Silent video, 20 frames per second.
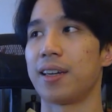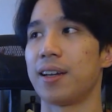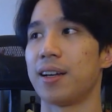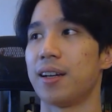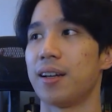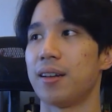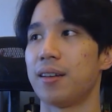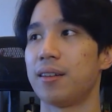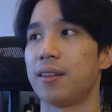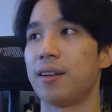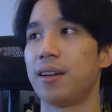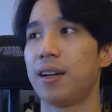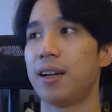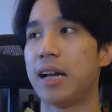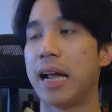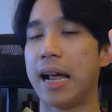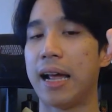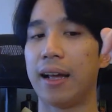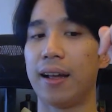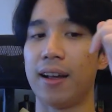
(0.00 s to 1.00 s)
a
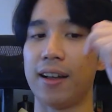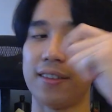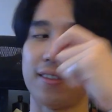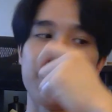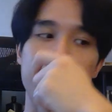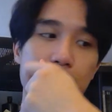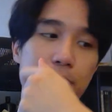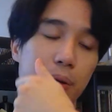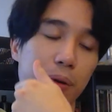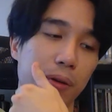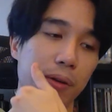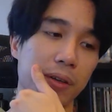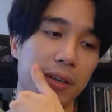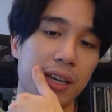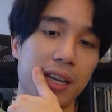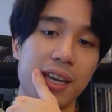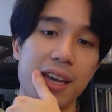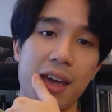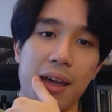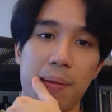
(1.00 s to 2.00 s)
simple
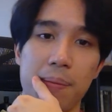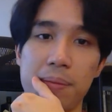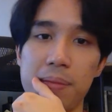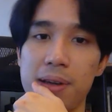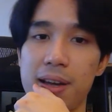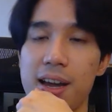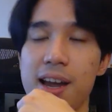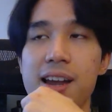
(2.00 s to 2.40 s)
looking game,